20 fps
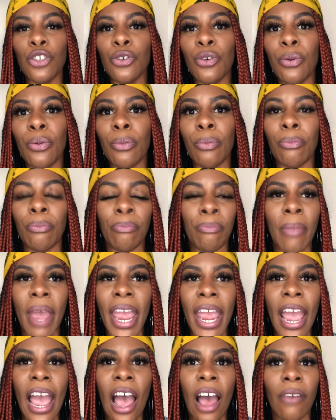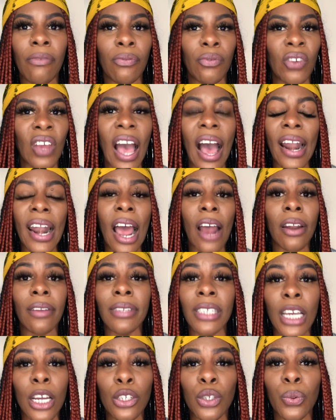you may have got out of
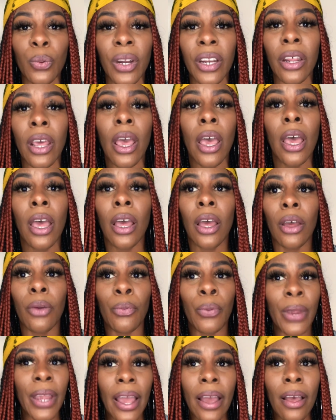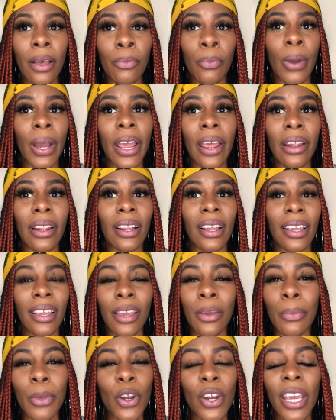touch with with
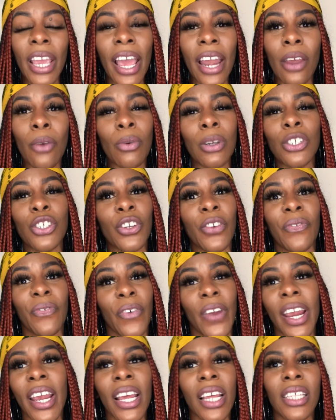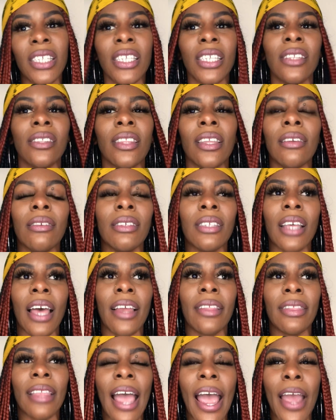communicating with your friends and things
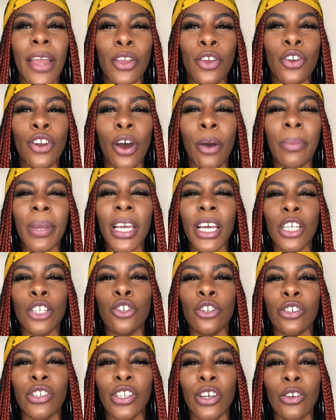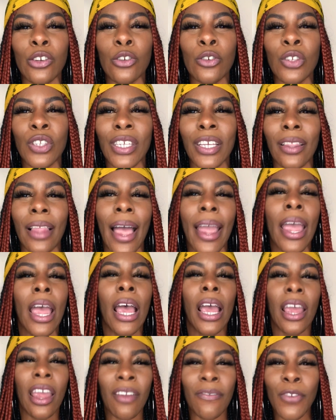like that, you know, because you're so used to like,
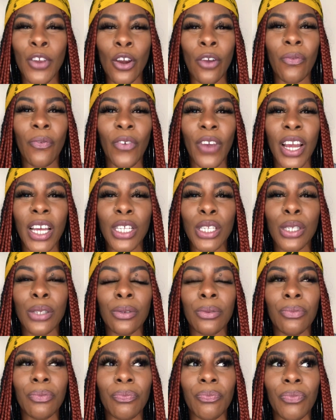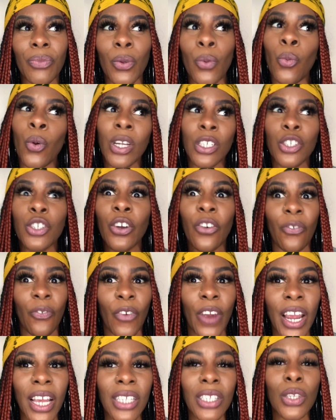if you're friends with your
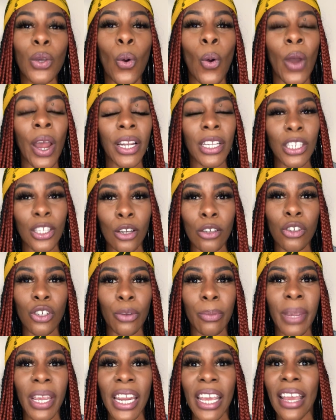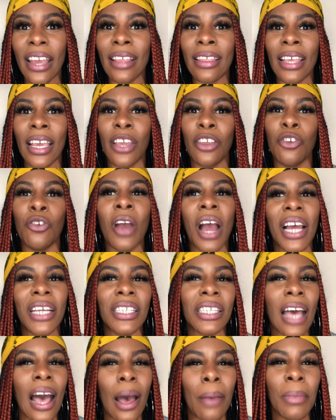friends on social media, then you guys
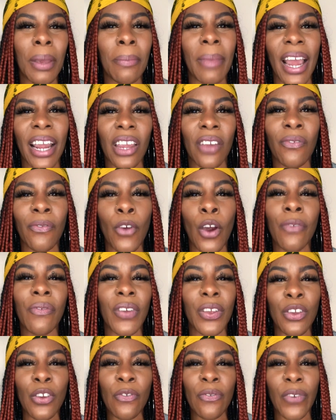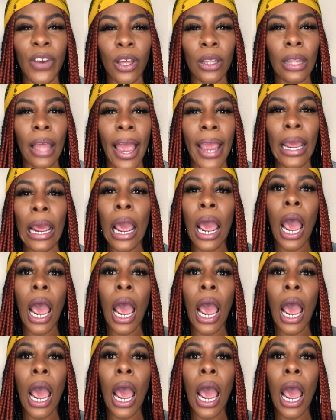comment back and forth and you feel like